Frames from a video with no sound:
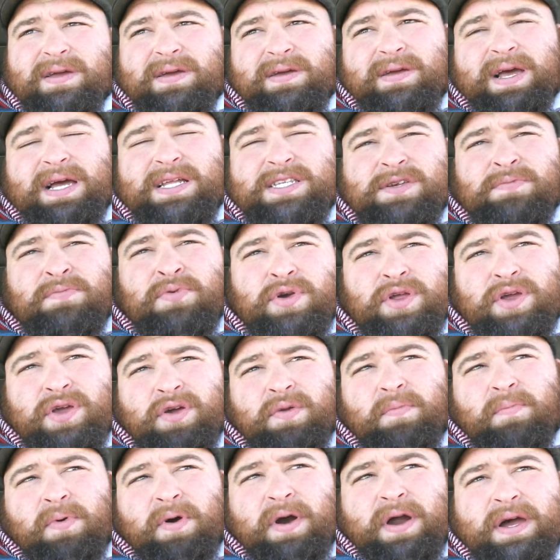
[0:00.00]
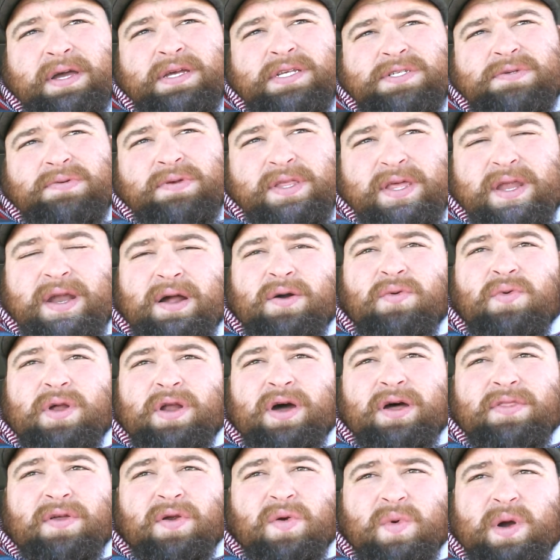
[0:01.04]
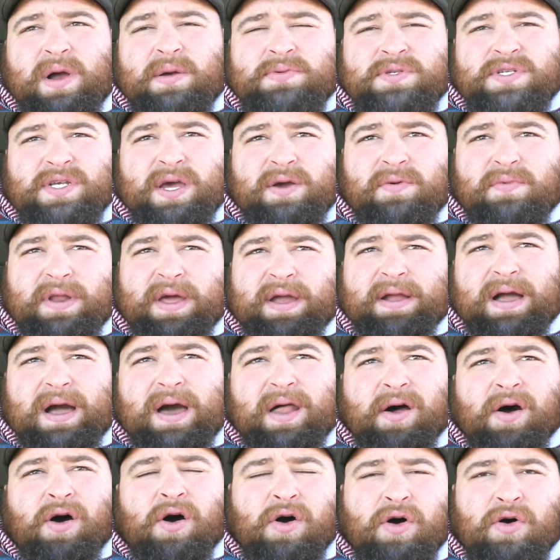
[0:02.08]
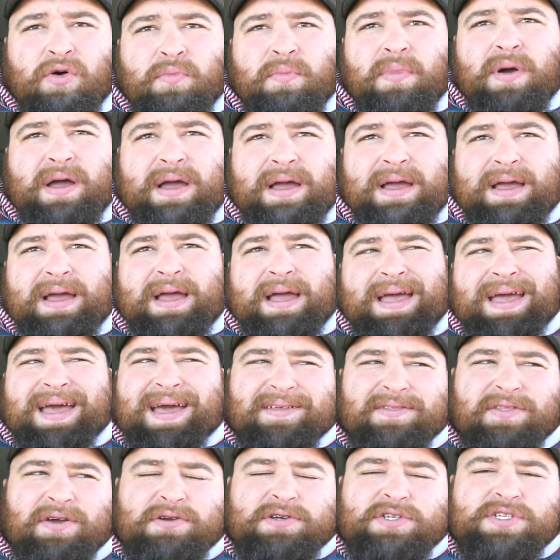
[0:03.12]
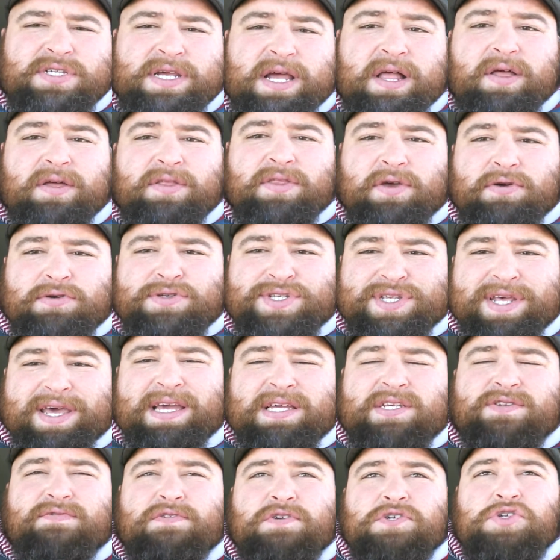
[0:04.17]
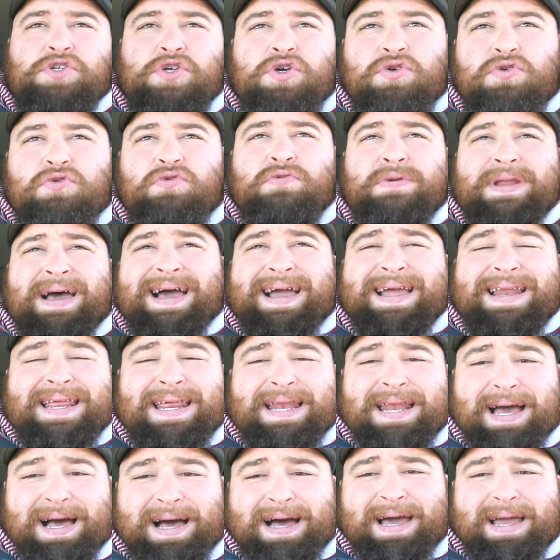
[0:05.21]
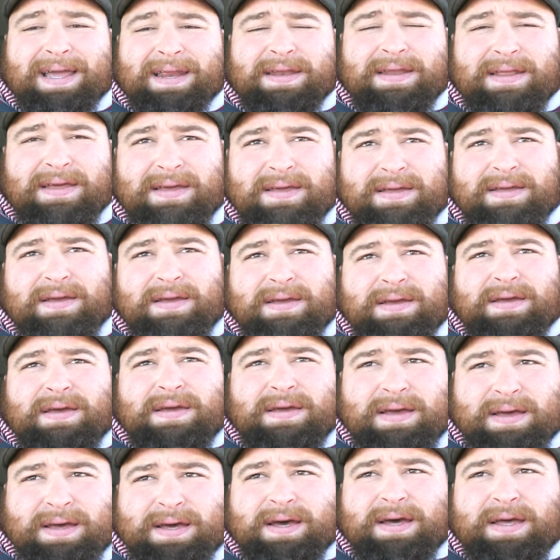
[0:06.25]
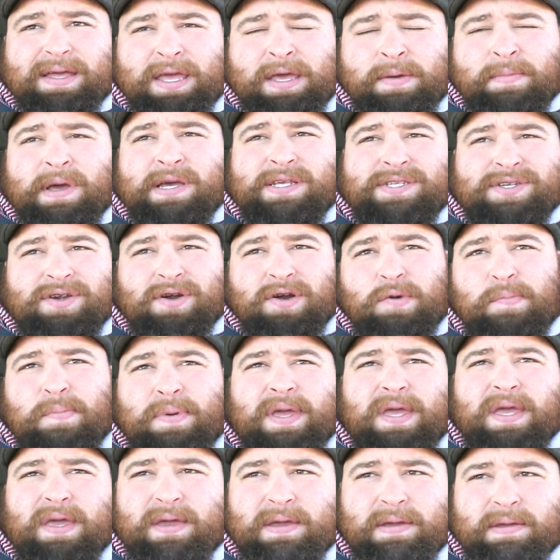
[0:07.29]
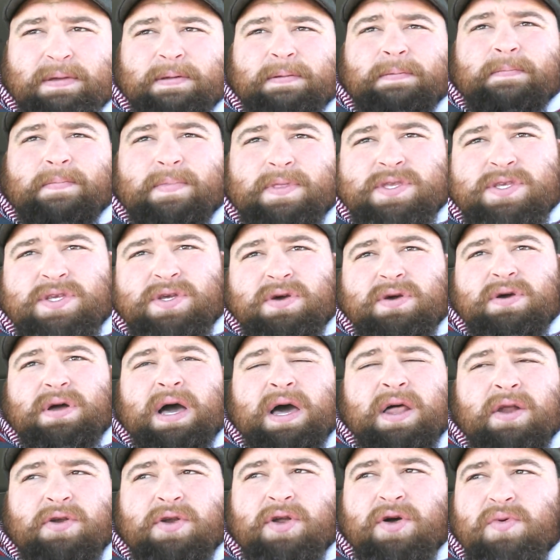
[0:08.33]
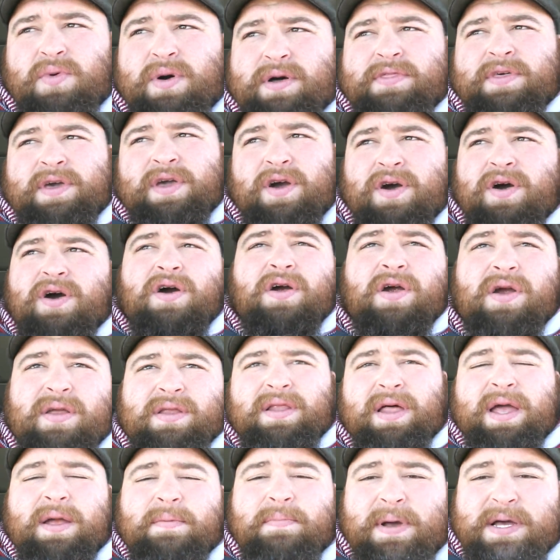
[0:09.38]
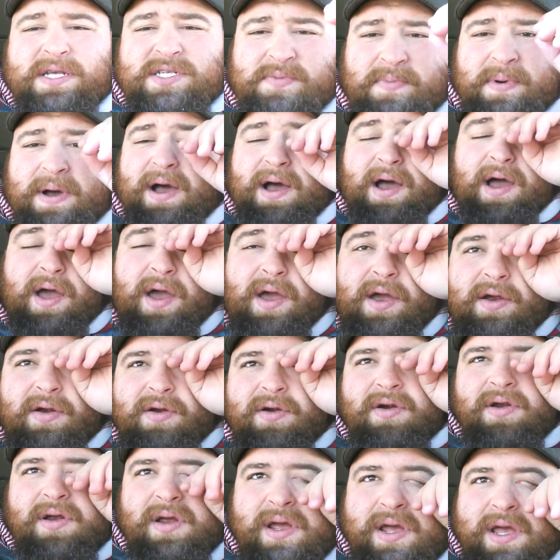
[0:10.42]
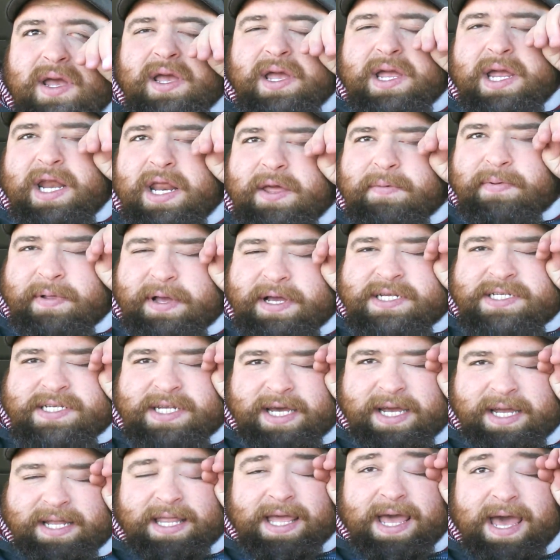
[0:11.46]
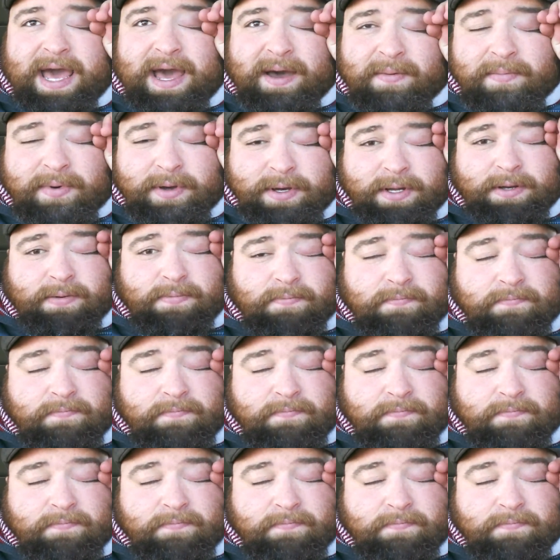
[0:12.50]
that's a pretty good price. So then I went on their website when I got home, and they're selling those things for $299 MSRP. So I don't know what they are at like Best Buy or any place like that, but